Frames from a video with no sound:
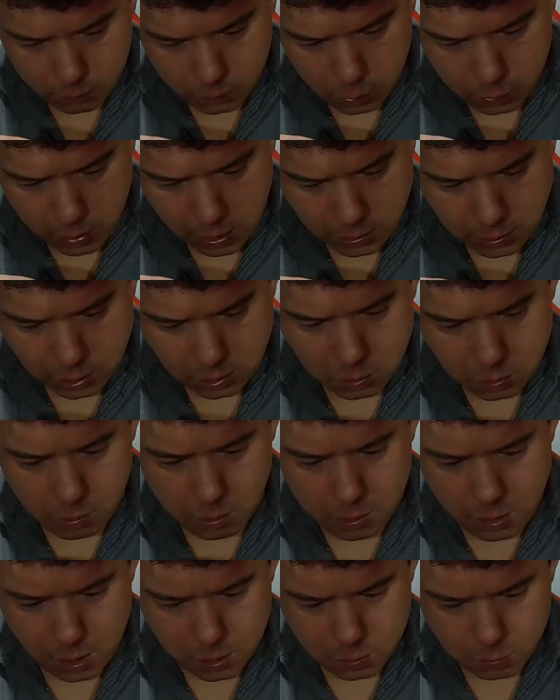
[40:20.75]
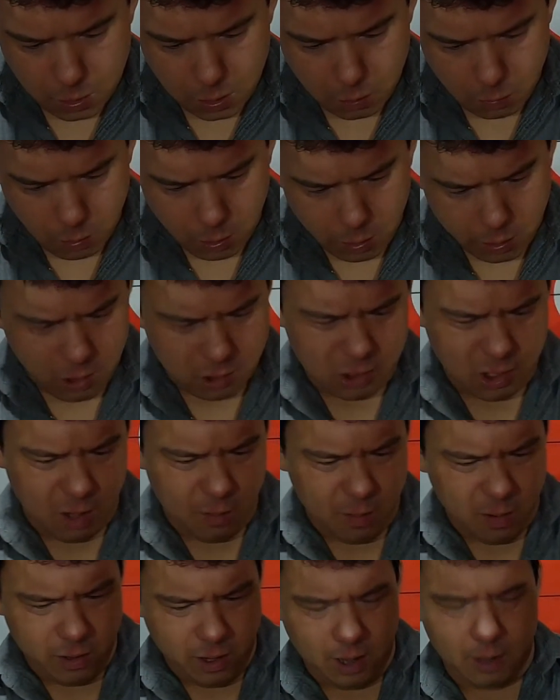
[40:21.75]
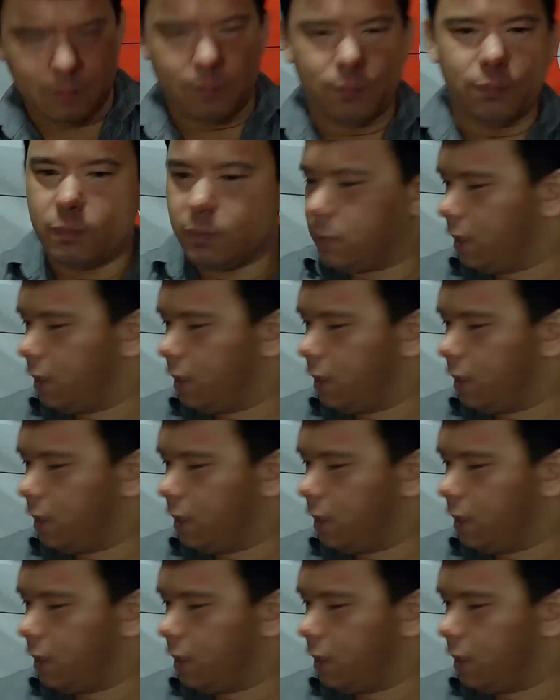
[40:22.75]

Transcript: Ooh, that's actually really nice. We did a really good job on that.